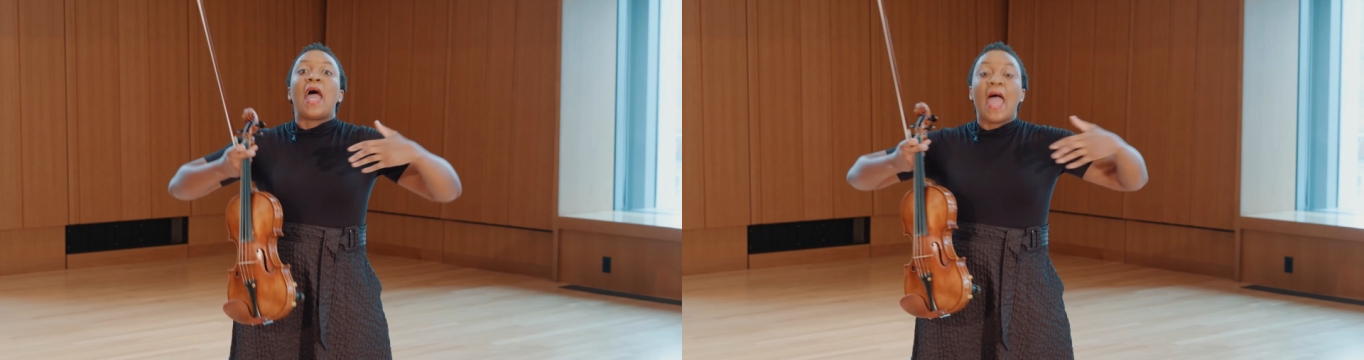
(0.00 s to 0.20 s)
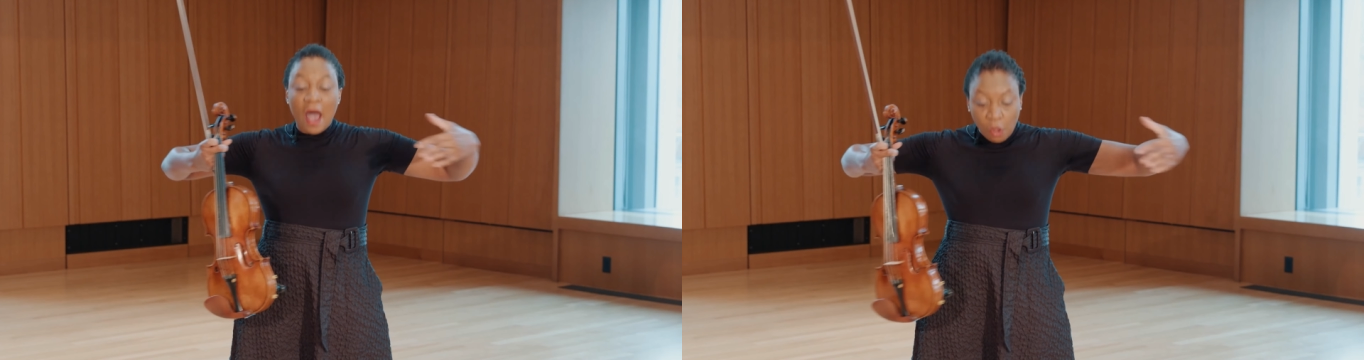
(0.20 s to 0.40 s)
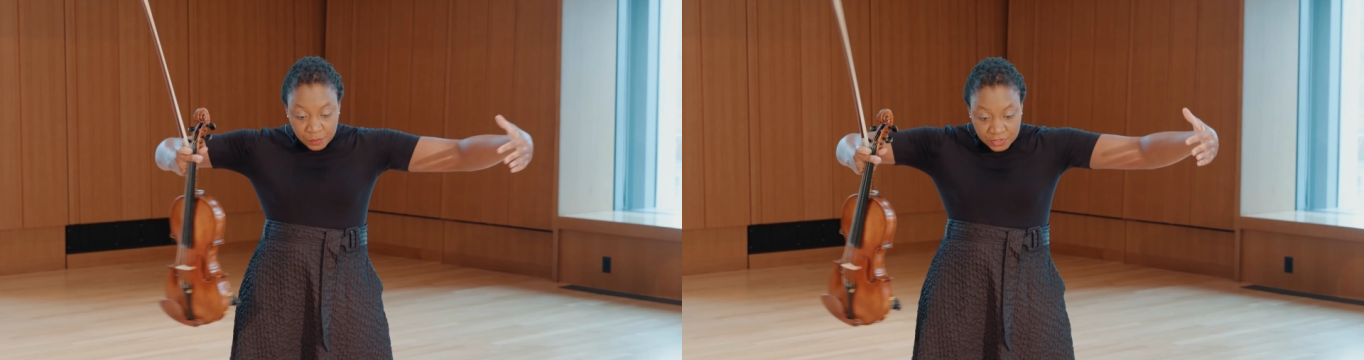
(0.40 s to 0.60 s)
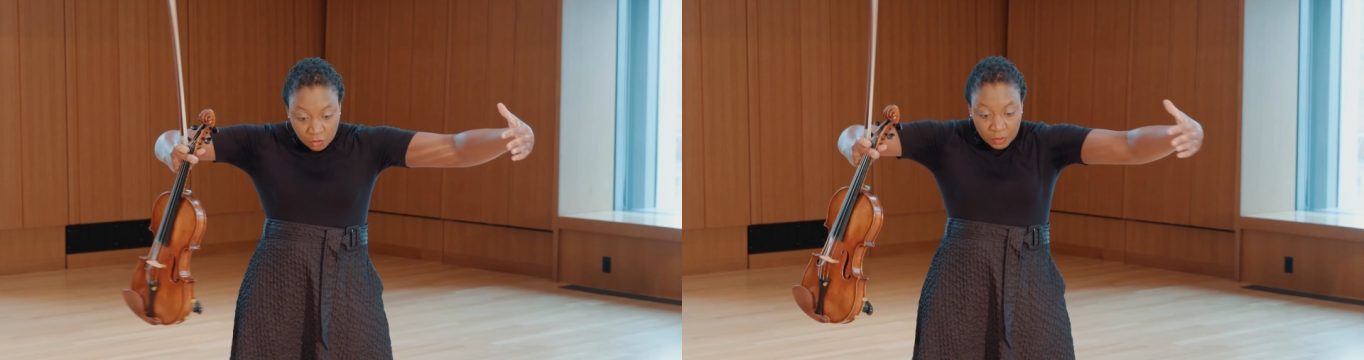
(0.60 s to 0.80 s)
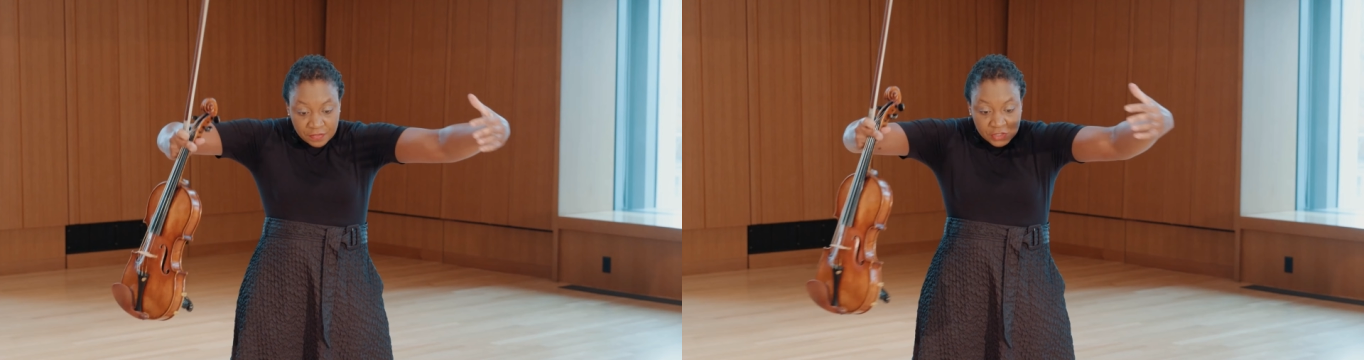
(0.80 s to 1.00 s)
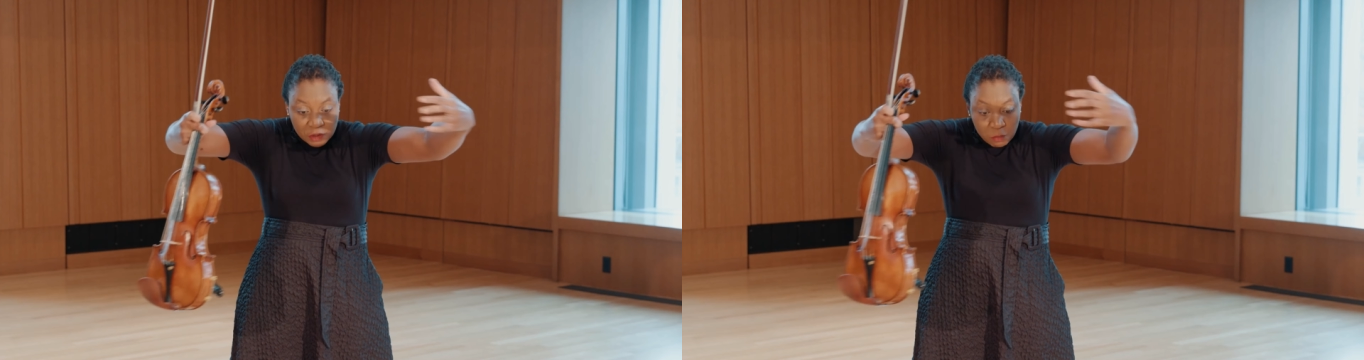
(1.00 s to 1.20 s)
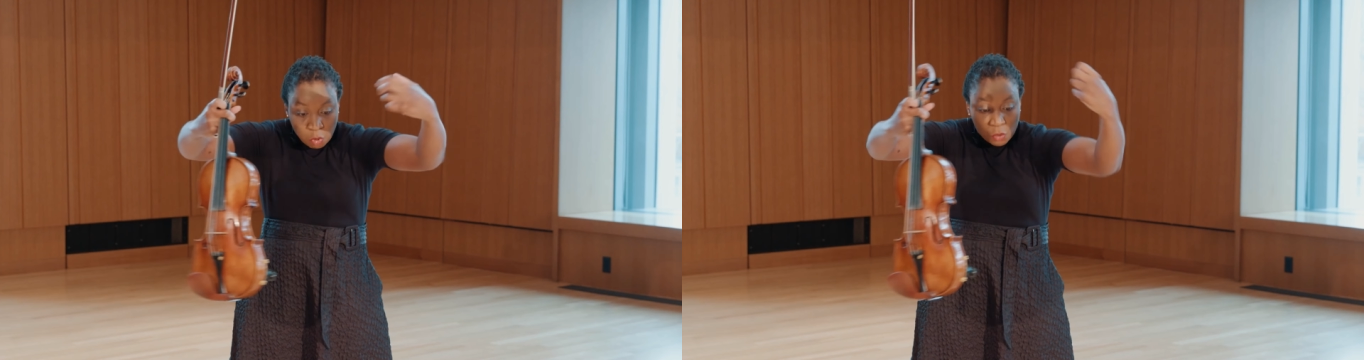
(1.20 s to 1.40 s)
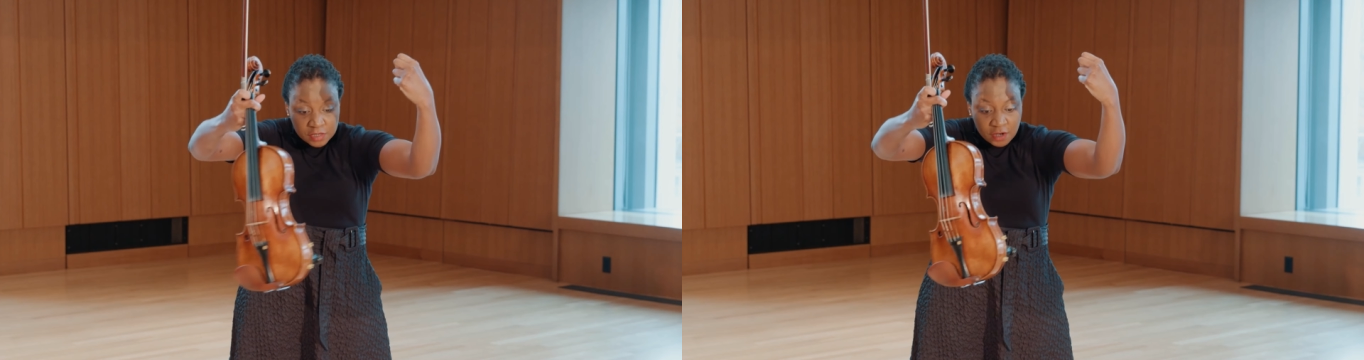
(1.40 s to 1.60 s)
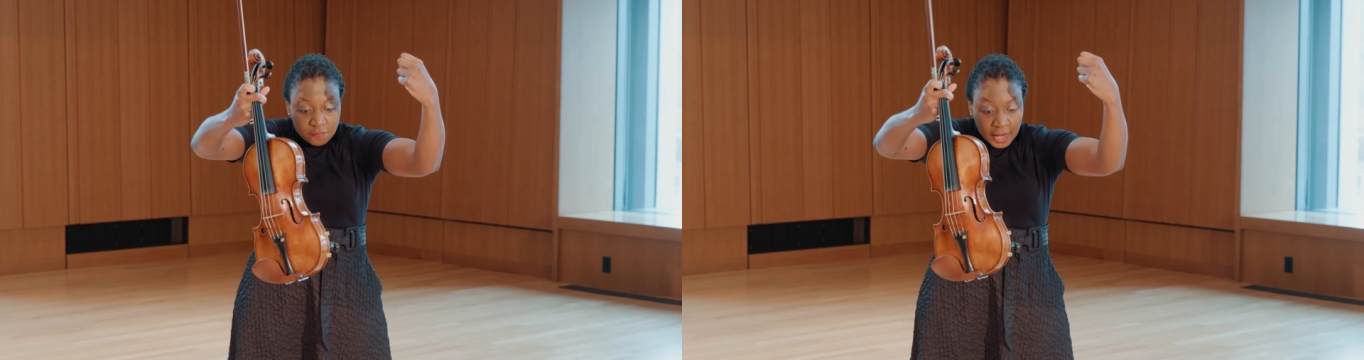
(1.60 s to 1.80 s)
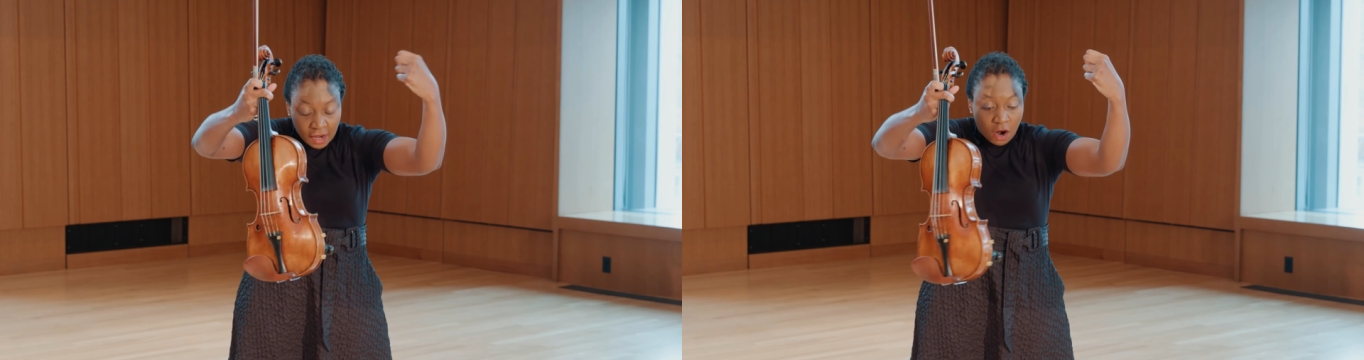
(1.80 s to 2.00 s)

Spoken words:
helps with the support of my